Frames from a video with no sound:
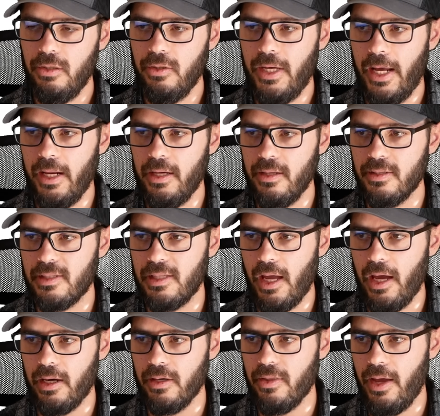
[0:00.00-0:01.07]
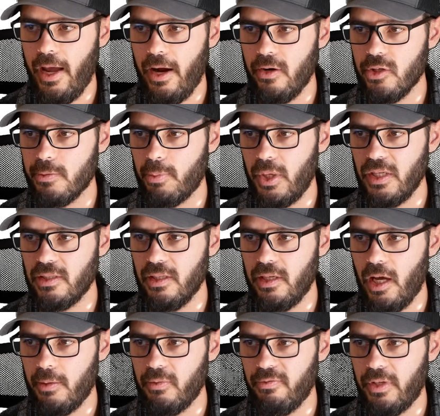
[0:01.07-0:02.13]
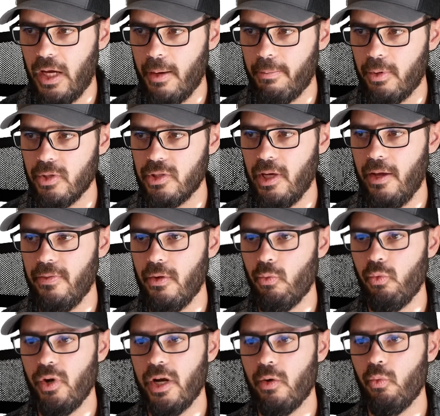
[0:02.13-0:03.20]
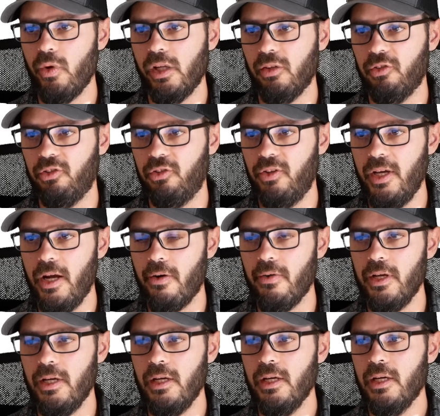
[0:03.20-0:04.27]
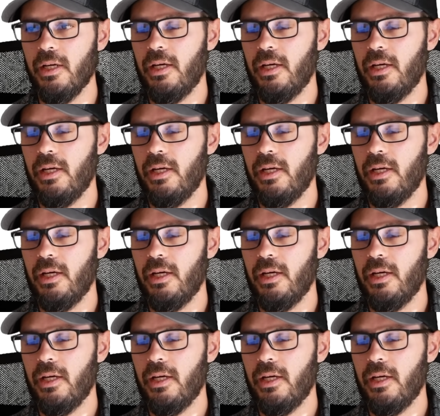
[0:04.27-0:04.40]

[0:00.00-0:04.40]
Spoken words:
you get it as standard. The air springs, the adaptive dampers, and the rear wheel steering,